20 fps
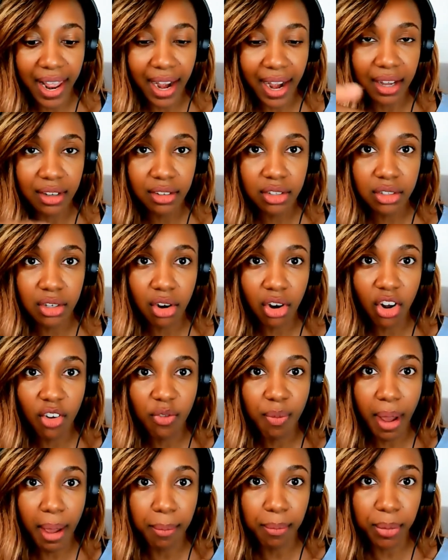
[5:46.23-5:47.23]
and I'll start
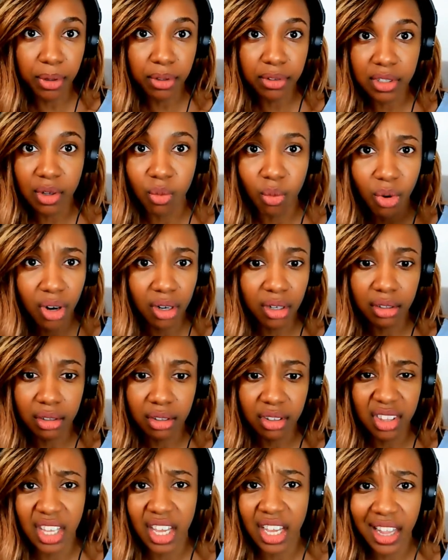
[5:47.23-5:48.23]
off by building one
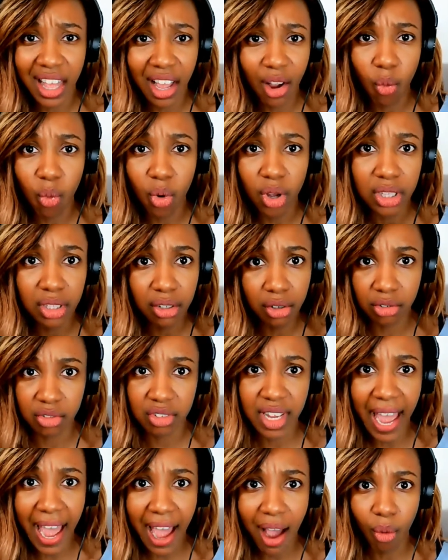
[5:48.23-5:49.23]
little thing, like one little
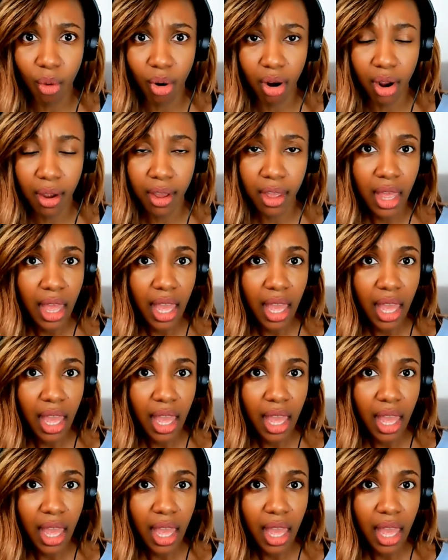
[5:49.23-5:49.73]
tower.